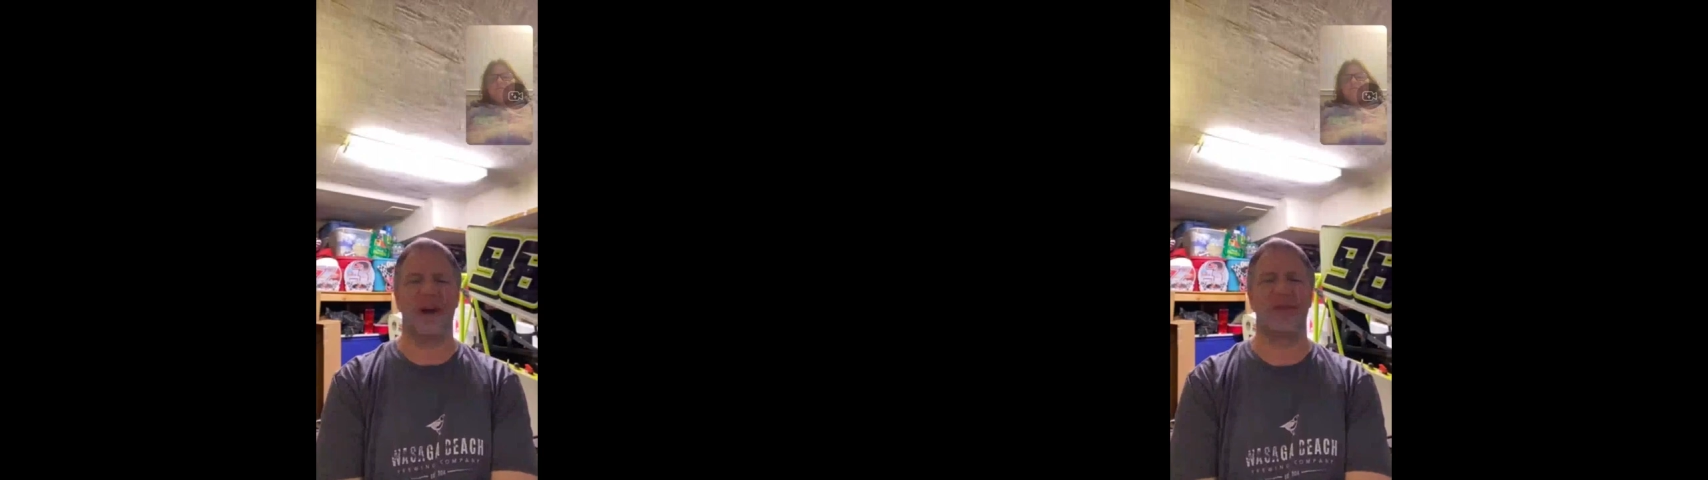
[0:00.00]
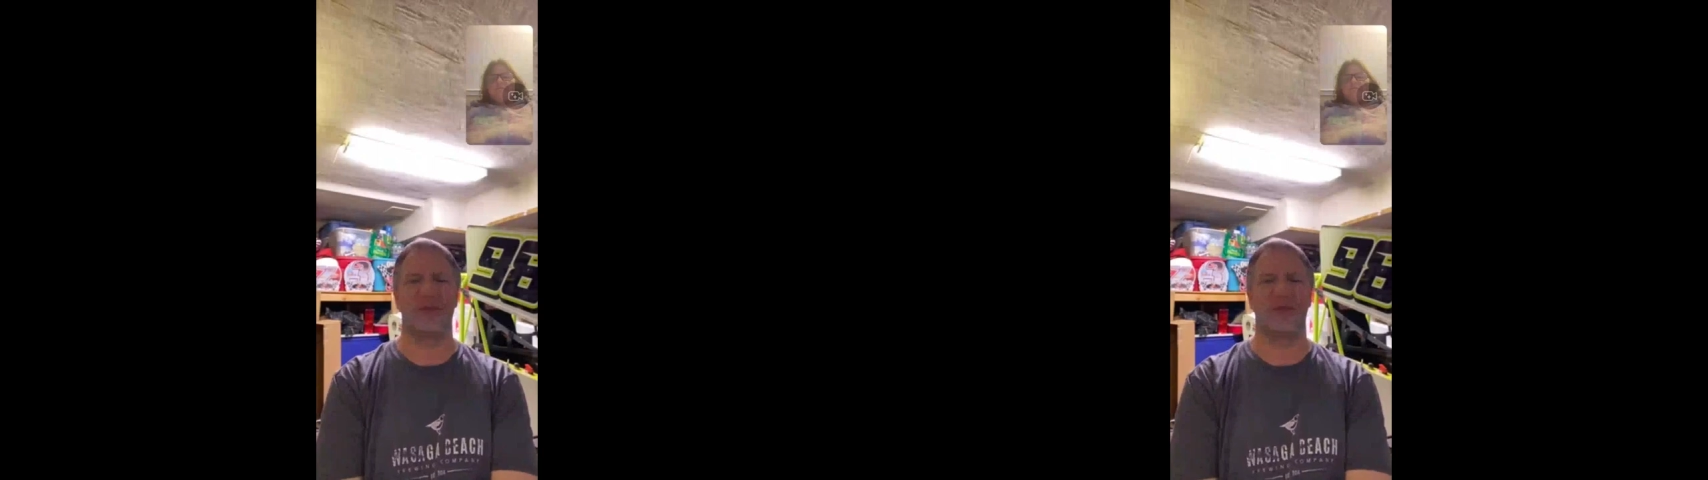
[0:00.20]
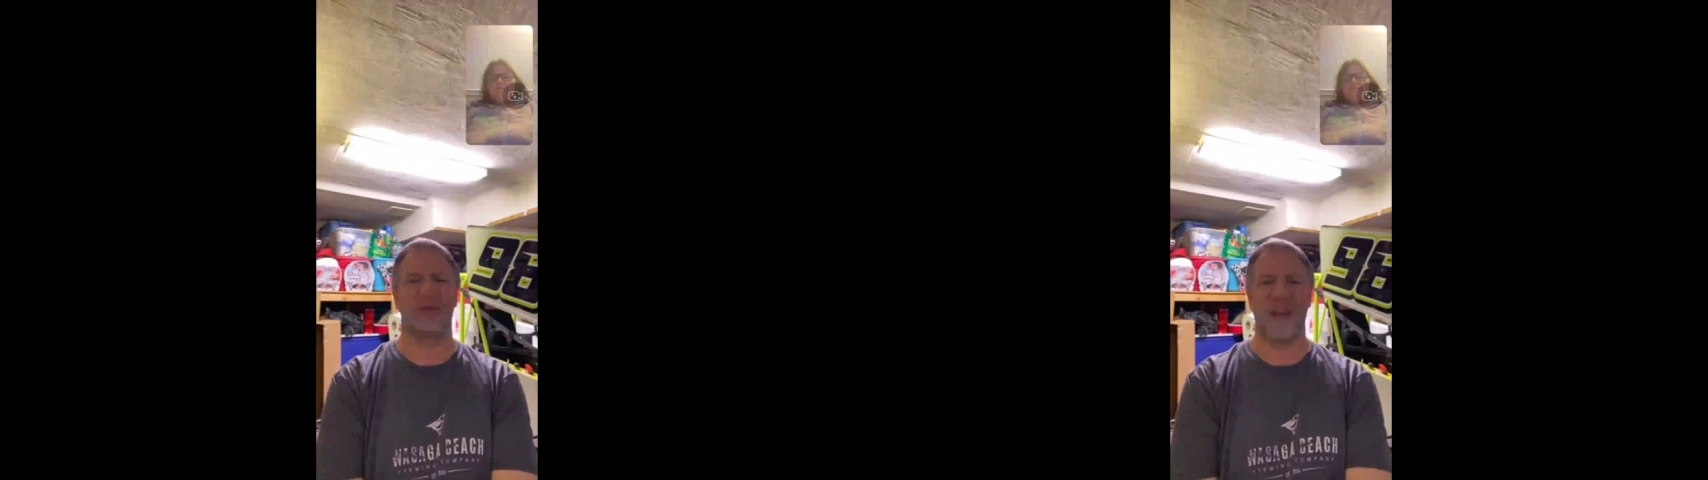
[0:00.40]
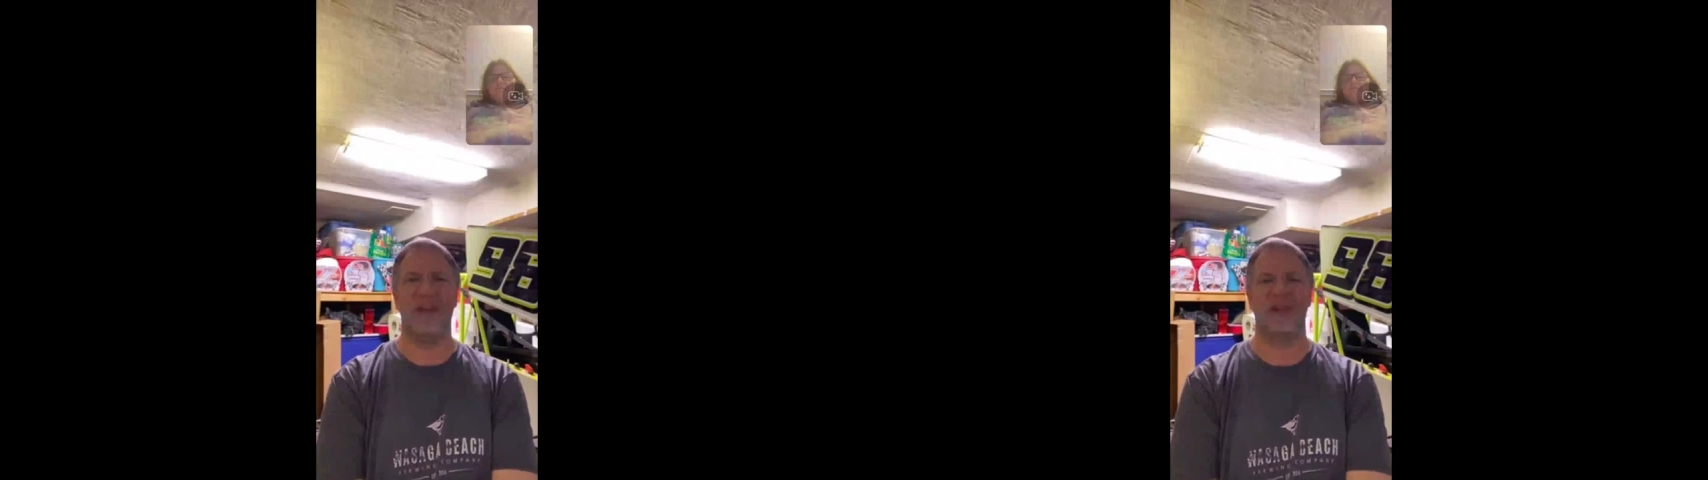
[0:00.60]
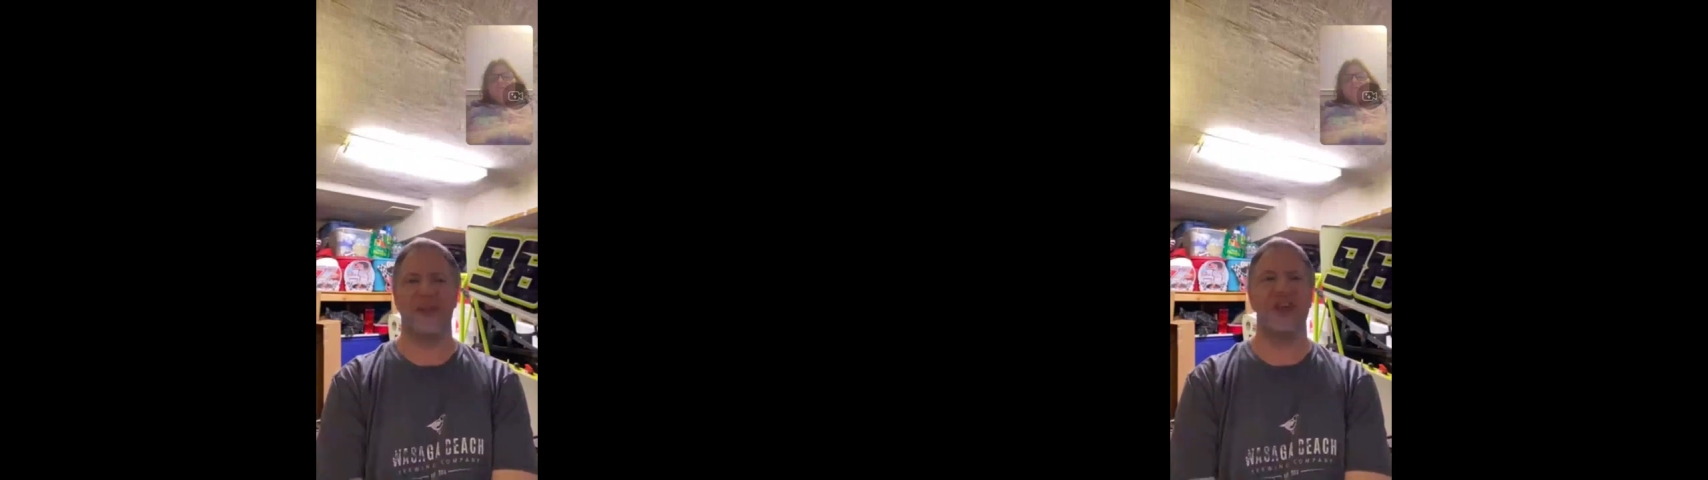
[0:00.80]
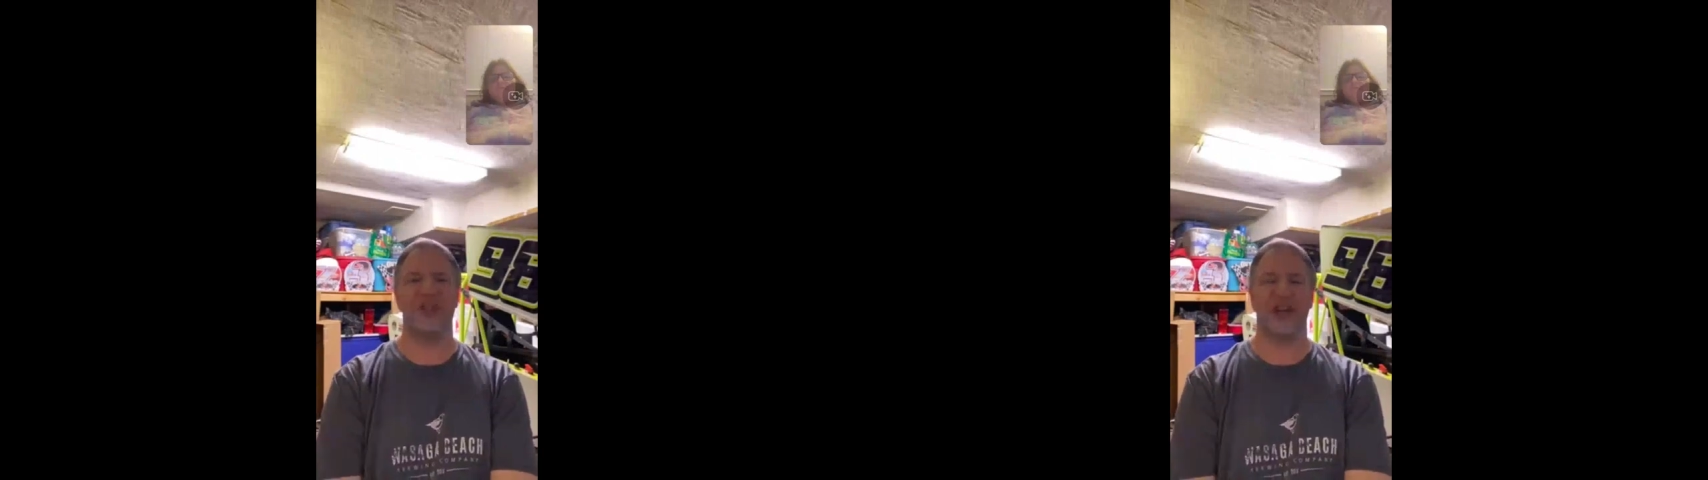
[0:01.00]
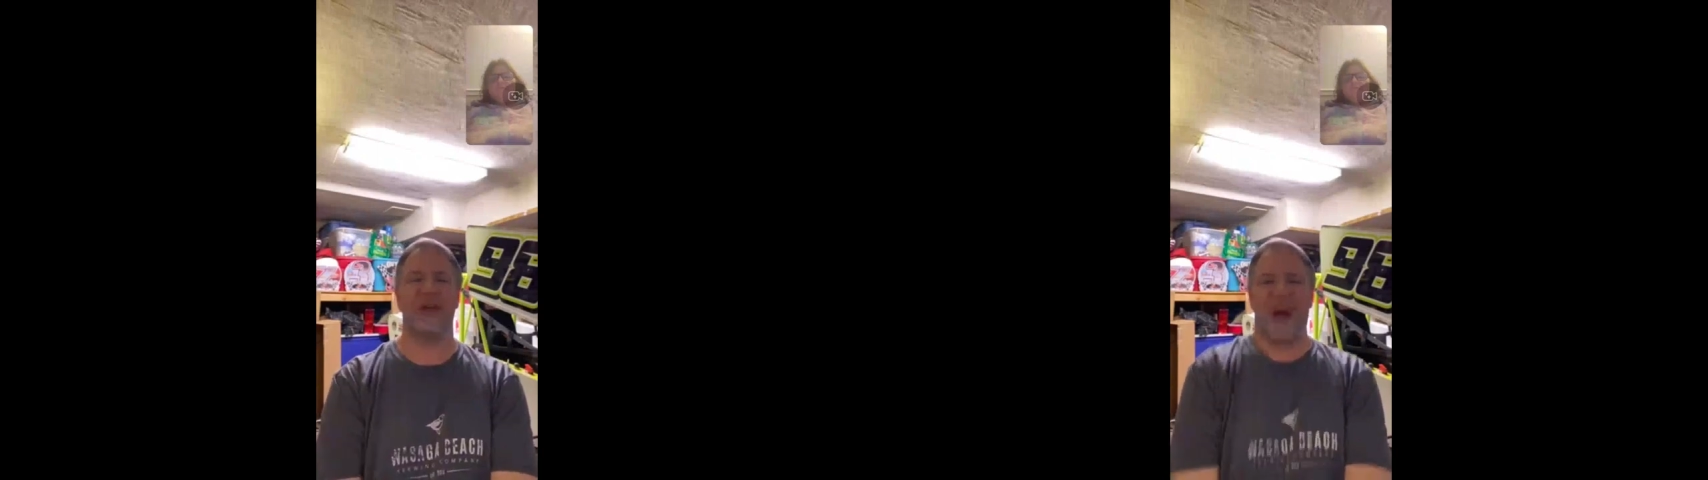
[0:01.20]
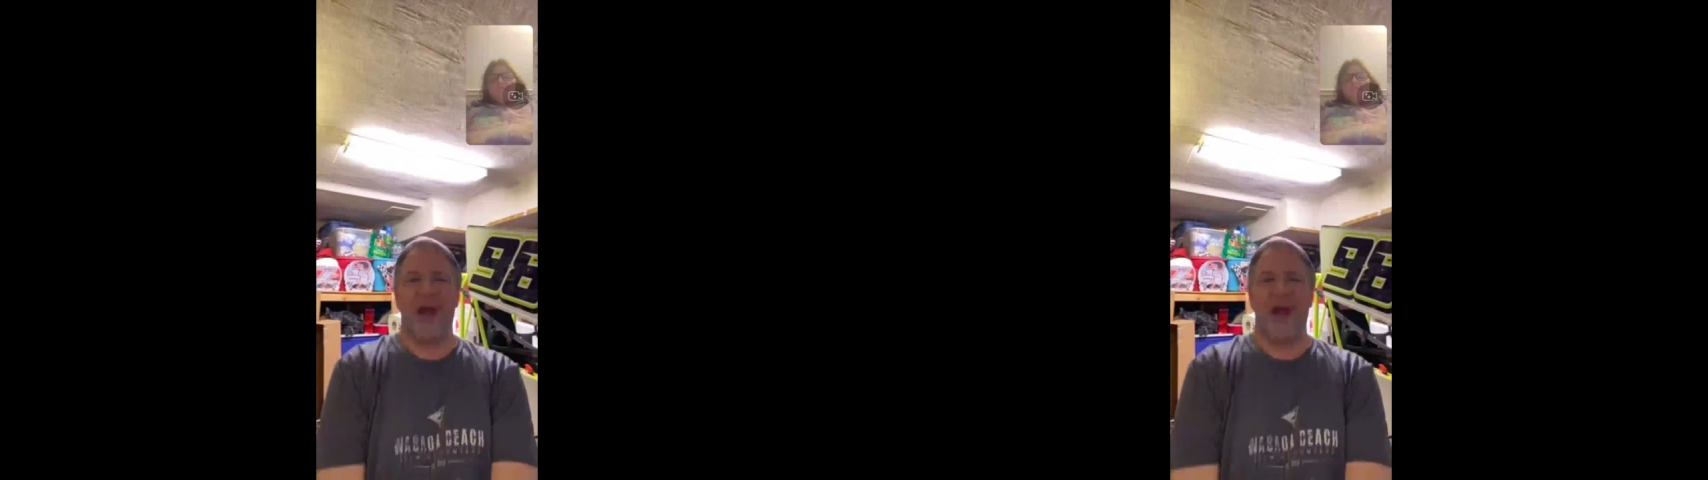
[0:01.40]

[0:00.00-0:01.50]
to redo this year.